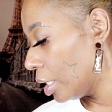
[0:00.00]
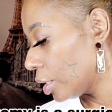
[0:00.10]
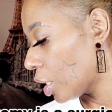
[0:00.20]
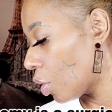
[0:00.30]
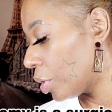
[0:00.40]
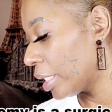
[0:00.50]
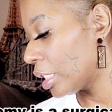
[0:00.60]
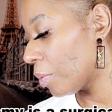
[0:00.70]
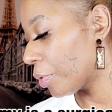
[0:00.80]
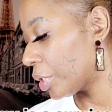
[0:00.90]
so
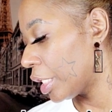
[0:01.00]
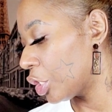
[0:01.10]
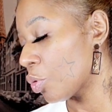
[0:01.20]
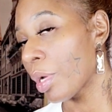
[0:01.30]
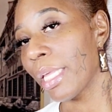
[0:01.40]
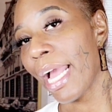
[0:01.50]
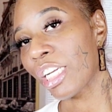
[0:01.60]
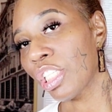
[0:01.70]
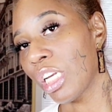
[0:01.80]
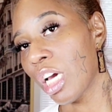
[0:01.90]
this is a procedure where they
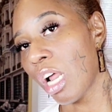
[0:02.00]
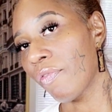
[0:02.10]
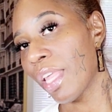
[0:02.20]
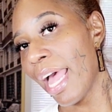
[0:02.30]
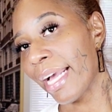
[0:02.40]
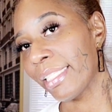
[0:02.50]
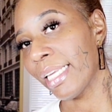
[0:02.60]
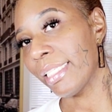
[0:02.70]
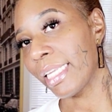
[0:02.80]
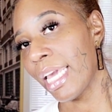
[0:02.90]
actually cut off the
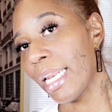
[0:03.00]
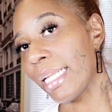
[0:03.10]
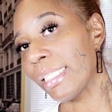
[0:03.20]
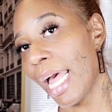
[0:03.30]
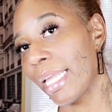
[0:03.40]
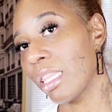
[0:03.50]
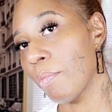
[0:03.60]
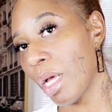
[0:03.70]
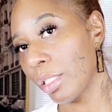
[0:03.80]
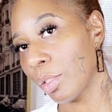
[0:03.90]
excess skin and they tighten
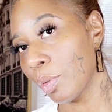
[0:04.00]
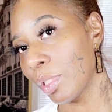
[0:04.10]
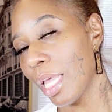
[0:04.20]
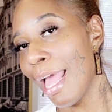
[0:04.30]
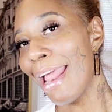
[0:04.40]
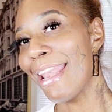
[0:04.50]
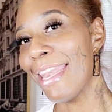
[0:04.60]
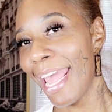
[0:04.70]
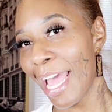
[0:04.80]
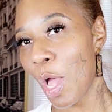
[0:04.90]
the muscles.
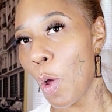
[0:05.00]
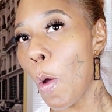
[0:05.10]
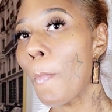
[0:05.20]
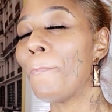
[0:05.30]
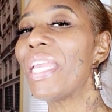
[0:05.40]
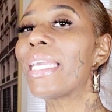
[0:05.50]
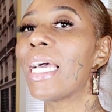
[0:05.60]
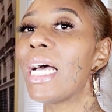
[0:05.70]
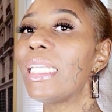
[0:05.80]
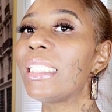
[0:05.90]
Now,
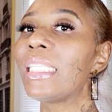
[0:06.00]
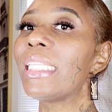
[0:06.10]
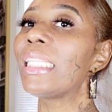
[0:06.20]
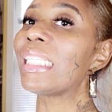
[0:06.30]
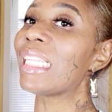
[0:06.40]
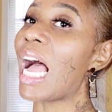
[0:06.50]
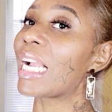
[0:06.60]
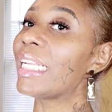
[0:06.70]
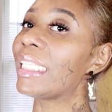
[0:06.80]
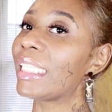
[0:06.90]
because this is
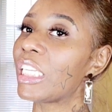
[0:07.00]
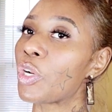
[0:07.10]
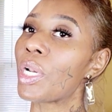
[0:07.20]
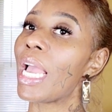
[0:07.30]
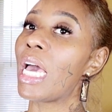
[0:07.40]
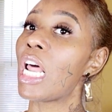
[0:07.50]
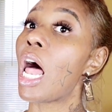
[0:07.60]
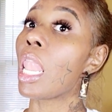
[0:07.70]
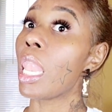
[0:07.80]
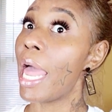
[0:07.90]
not considered an
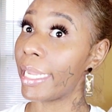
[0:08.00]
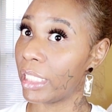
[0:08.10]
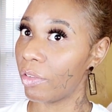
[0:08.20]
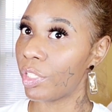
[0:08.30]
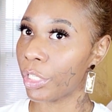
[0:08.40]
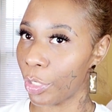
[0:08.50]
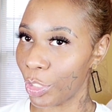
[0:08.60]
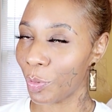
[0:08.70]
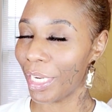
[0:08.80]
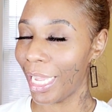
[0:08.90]
elective
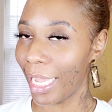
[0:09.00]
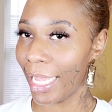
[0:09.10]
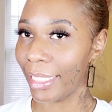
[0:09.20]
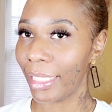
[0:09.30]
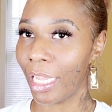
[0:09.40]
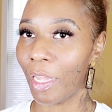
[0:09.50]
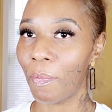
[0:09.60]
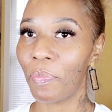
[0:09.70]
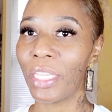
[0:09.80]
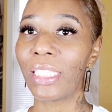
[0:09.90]
surgery, guys,
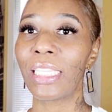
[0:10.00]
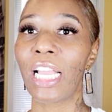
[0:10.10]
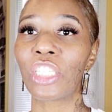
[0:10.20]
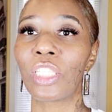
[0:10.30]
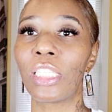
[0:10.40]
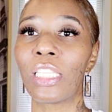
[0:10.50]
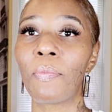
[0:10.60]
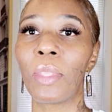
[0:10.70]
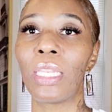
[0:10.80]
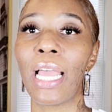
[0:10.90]
this is actually
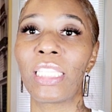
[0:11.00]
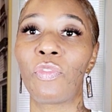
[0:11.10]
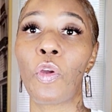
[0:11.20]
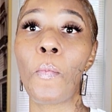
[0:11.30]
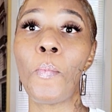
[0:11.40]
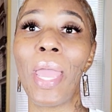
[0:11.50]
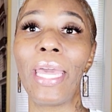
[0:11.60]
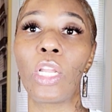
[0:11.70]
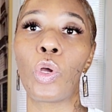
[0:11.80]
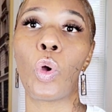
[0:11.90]
something that's for
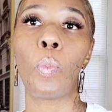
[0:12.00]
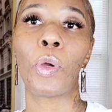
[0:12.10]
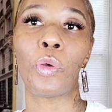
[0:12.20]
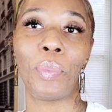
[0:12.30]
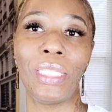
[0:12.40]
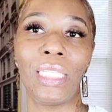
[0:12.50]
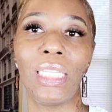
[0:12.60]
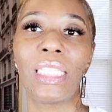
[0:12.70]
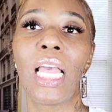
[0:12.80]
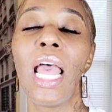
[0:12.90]
medical
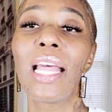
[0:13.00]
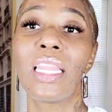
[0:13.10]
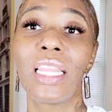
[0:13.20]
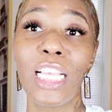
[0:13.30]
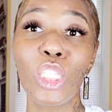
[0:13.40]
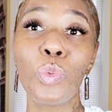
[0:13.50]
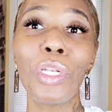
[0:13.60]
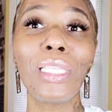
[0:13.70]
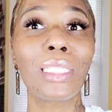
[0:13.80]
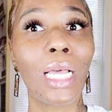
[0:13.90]
purposes. This
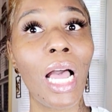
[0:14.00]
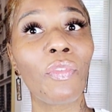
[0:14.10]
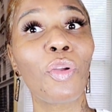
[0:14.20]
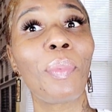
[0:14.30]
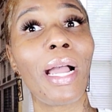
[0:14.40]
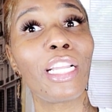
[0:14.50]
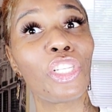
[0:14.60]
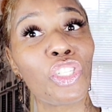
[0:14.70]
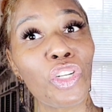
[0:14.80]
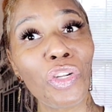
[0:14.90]
one is covered by
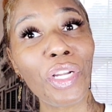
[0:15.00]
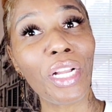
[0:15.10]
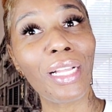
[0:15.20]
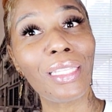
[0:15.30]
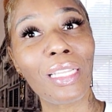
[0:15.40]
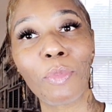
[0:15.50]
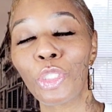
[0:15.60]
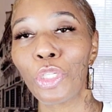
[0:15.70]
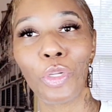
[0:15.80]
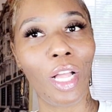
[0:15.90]
insurance. I'm
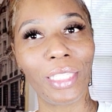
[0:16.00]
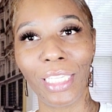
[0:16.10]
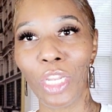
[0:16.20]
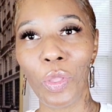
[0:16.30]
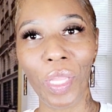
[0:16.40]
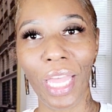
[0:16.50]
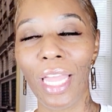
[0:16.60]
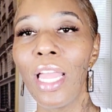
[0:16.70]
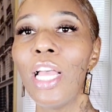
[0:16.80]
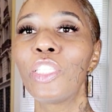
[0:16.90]
sure you all didn't know
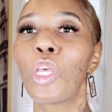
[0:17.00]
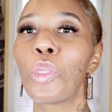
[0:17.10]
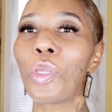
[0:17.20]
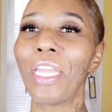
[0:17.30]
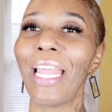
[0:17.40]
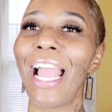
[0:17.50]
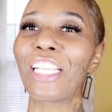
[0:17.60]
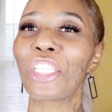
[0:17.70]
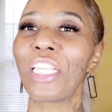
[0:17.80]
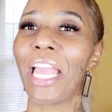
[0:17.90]
that. So you can
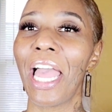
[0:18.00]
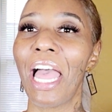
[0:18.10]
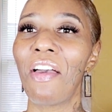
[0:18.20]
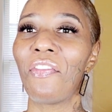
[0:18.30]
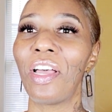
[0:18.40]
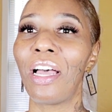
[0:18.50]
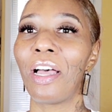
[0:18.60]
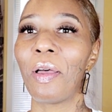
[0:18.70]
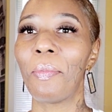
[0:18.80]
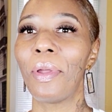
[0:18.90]
actually have
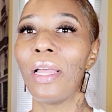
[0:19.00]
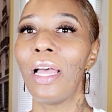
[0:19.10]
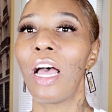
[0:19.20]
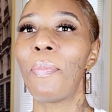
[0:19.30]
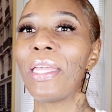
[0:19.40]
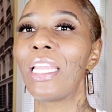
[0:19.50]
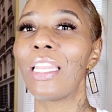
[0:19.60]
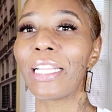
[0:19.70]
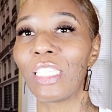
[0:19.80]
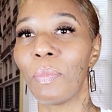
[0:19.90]
a
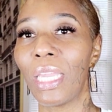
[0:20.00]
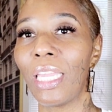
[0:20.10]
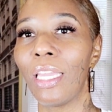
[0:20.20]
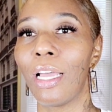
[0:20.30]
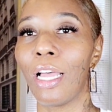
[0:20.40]
pennilectomy.